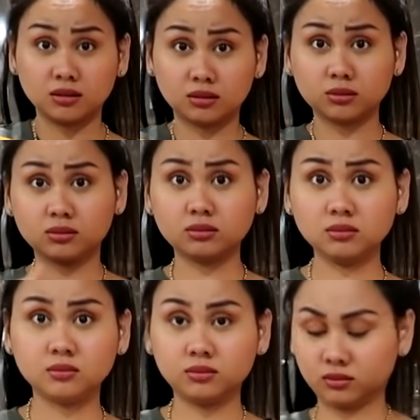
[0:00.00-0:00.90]
Yun,
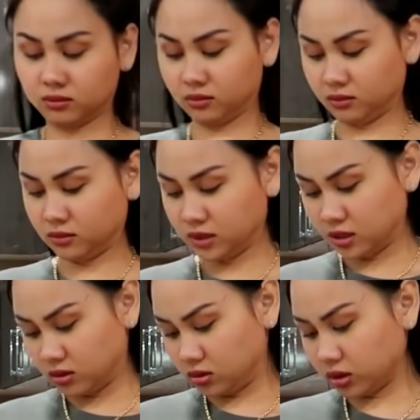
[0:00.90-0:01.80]
oh.
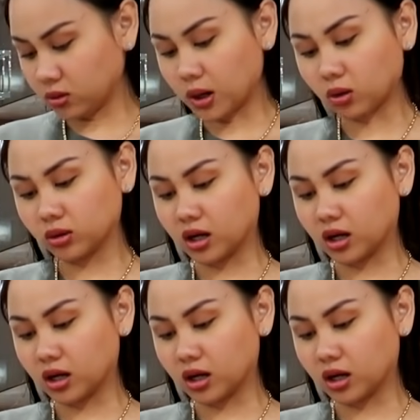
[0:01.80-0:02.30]
Yung ginawa ko